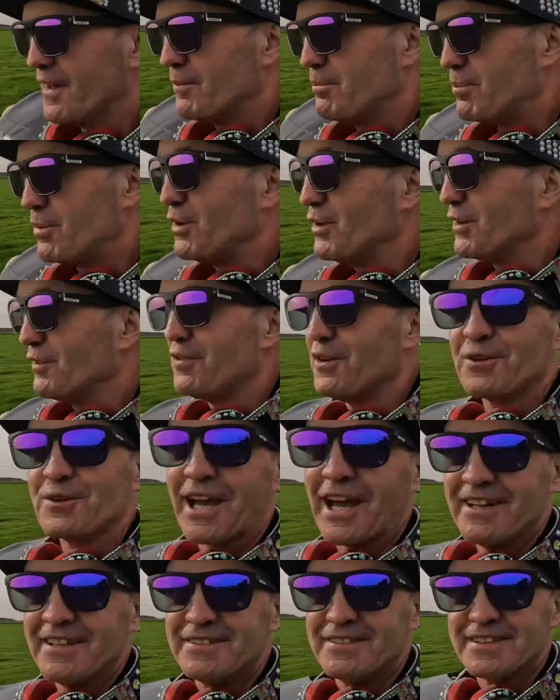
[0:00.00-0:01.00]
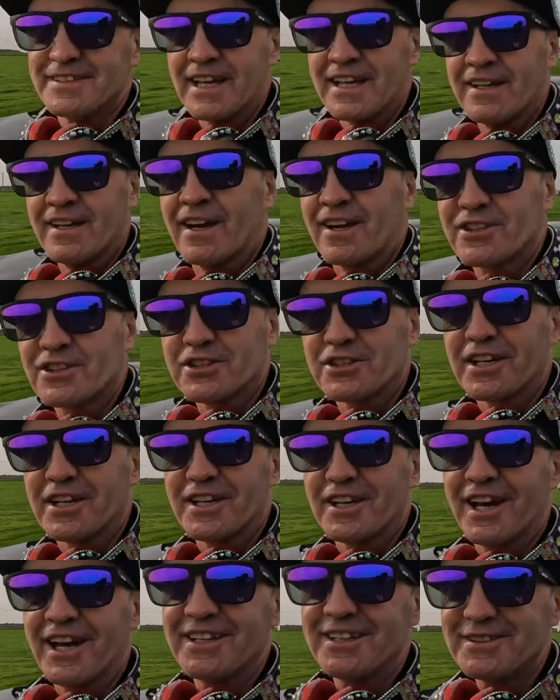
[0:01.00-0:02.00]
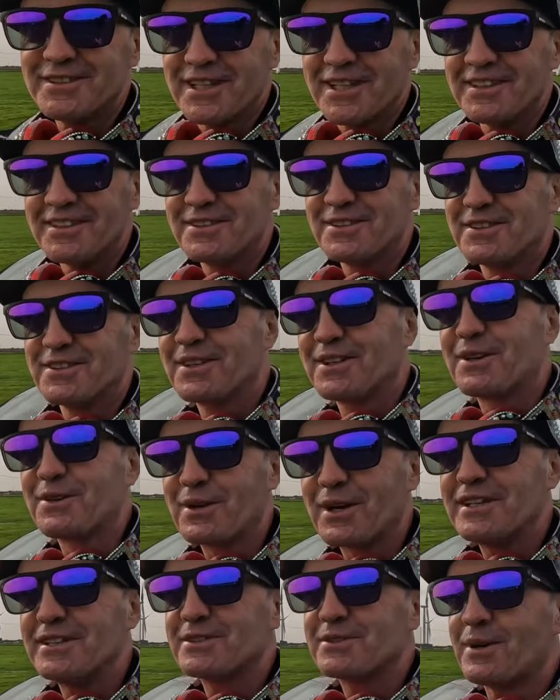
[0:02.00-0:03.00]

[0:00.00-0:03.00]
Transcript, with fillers: Beautiful day today, actually eighteen degrees